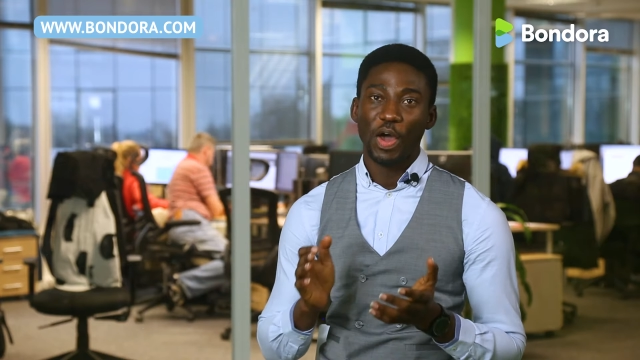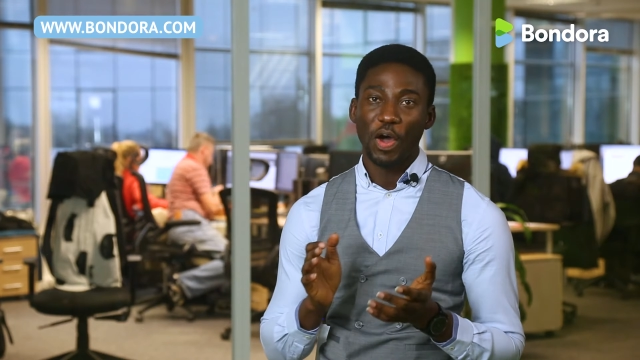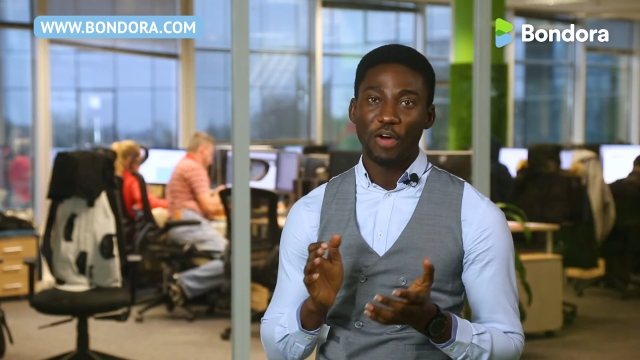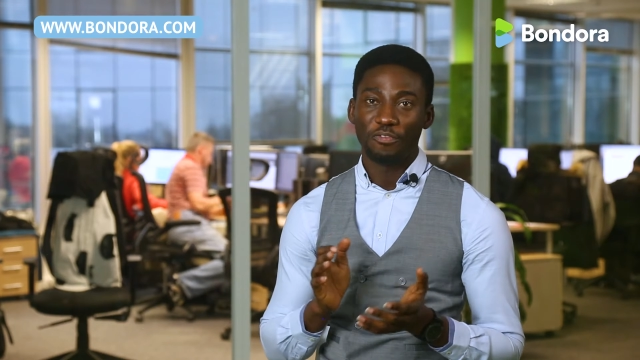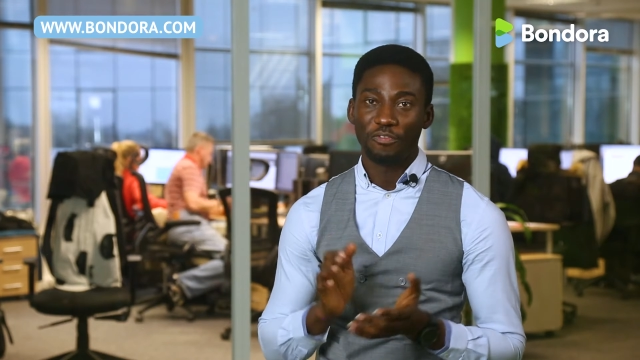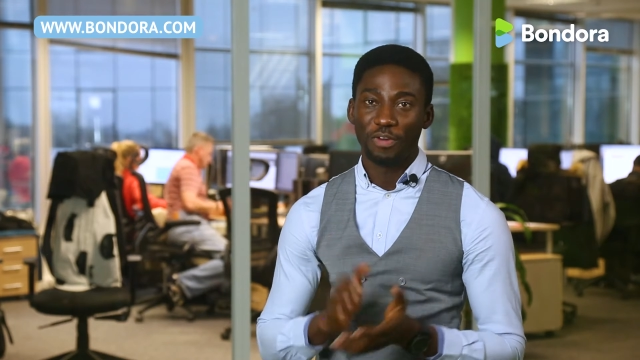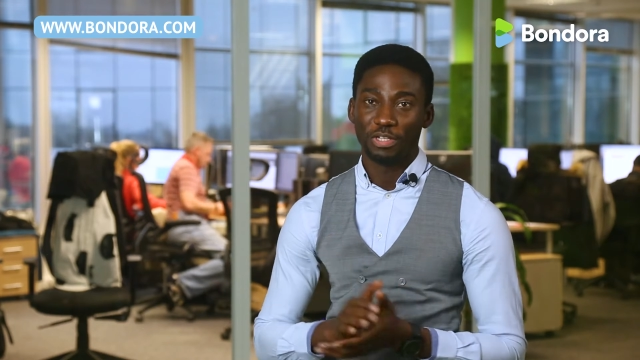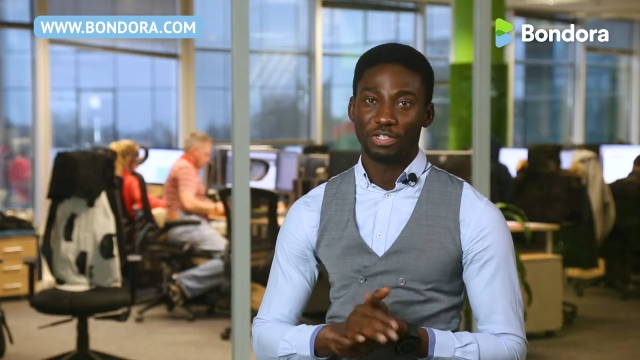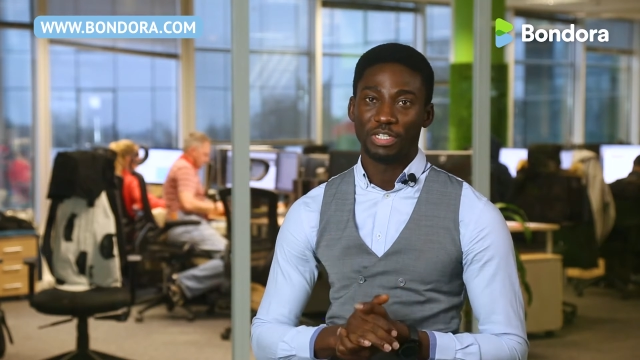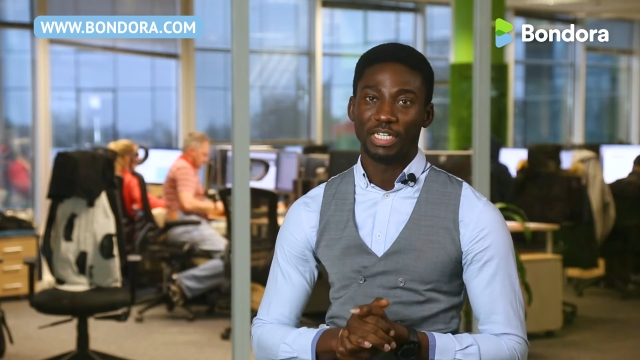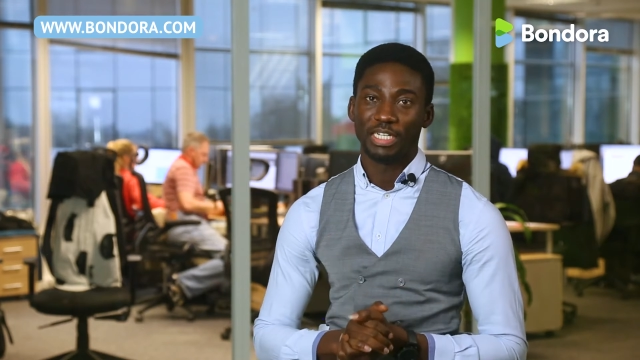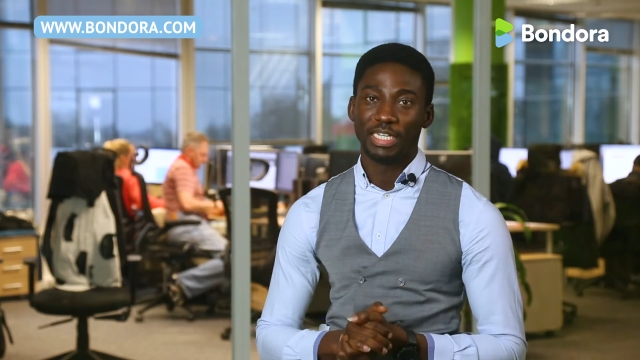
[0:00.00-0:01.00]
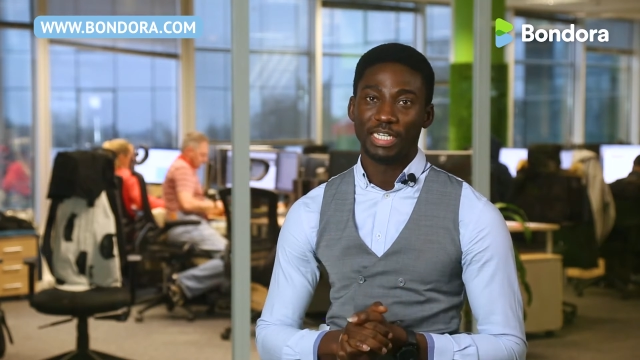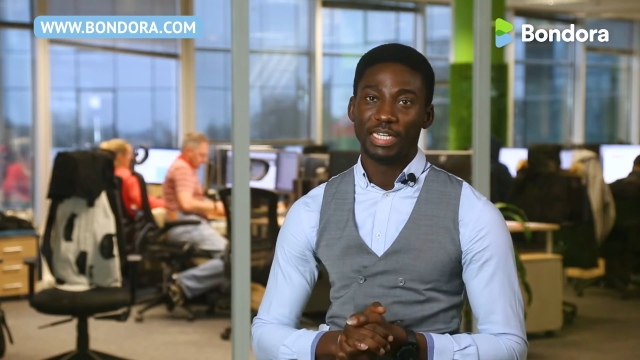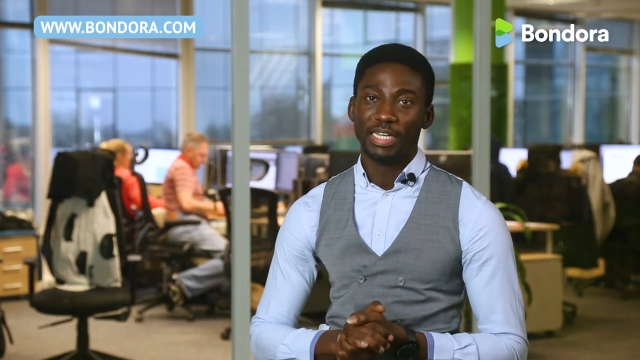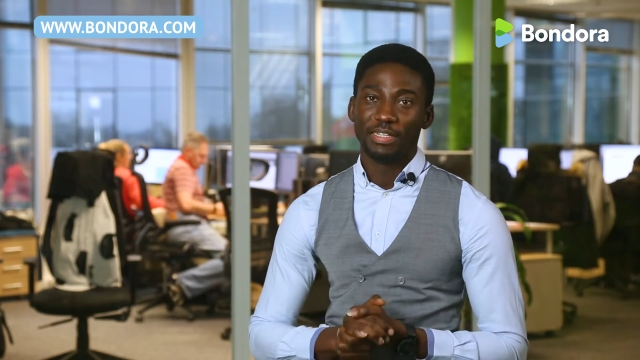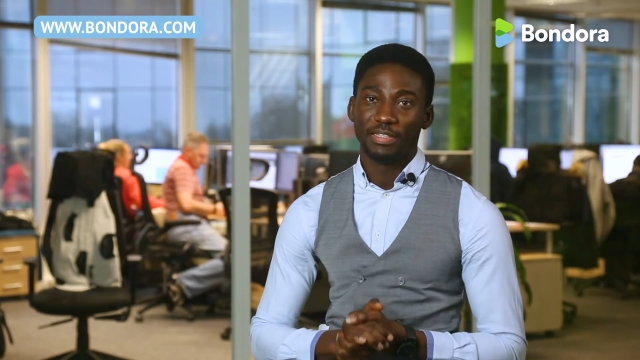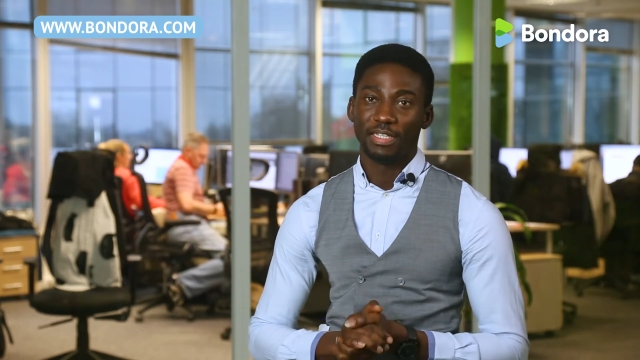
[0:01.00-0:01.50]
unfortunately,
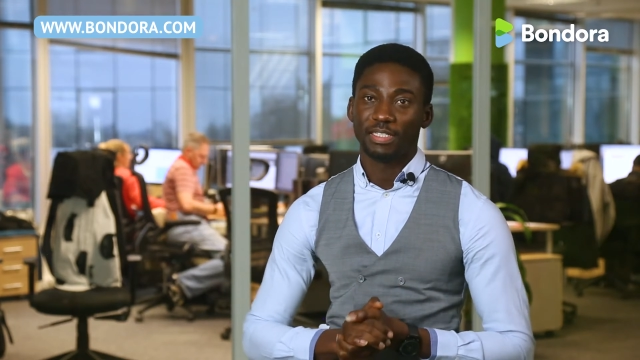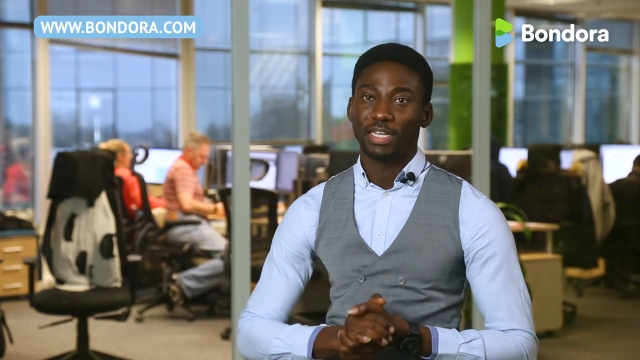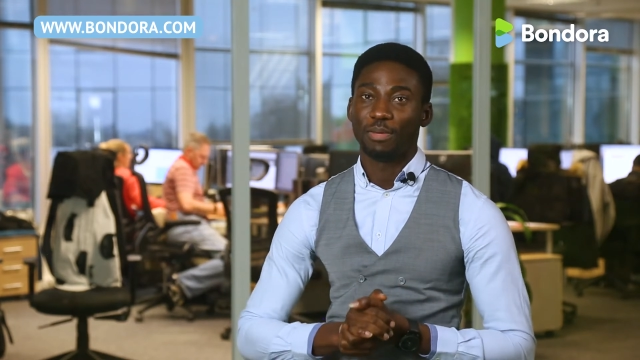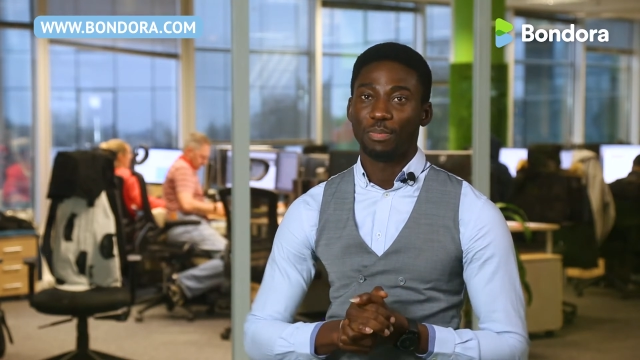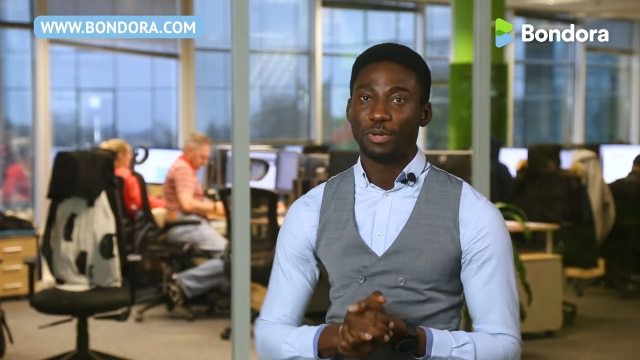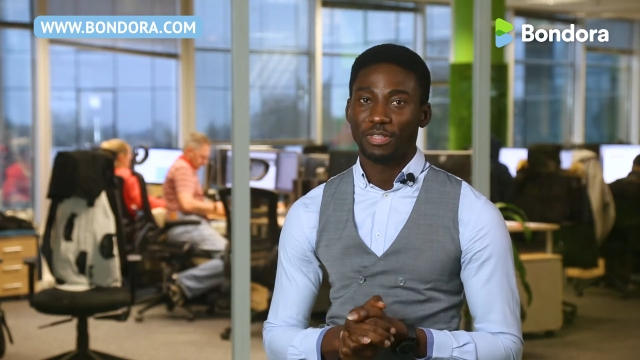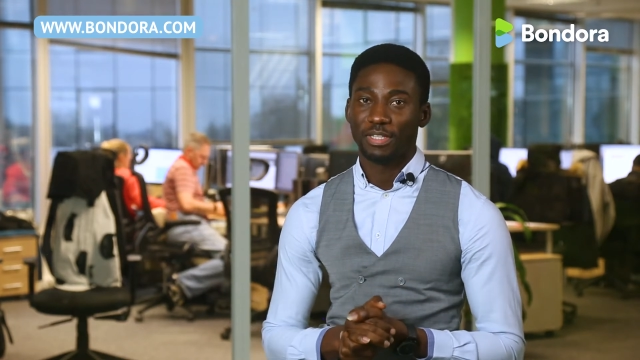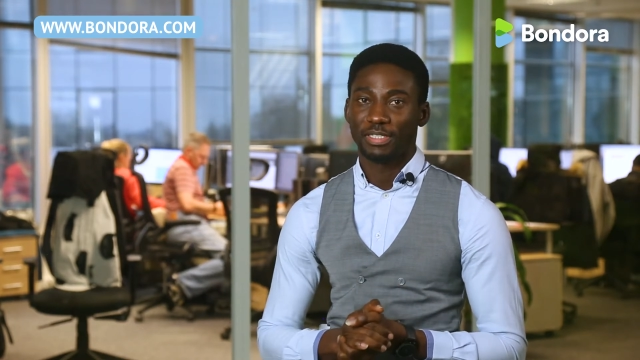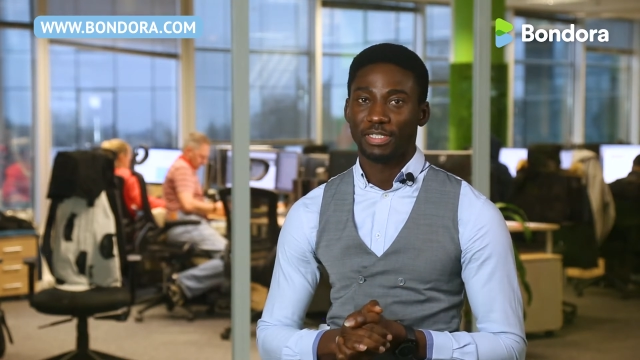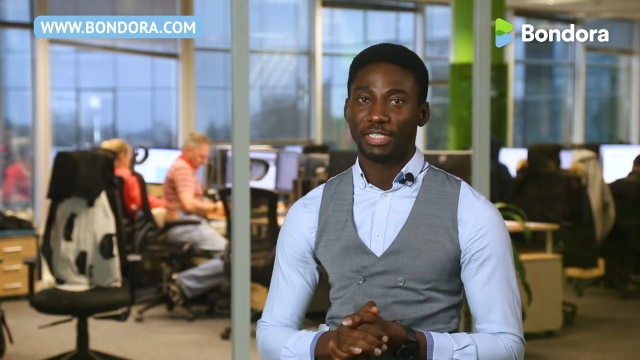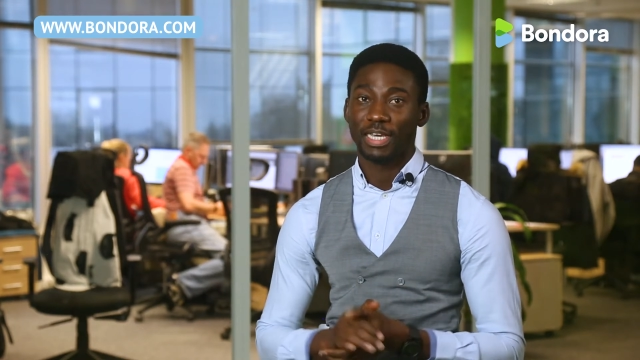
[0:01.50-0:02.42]
this hypothesis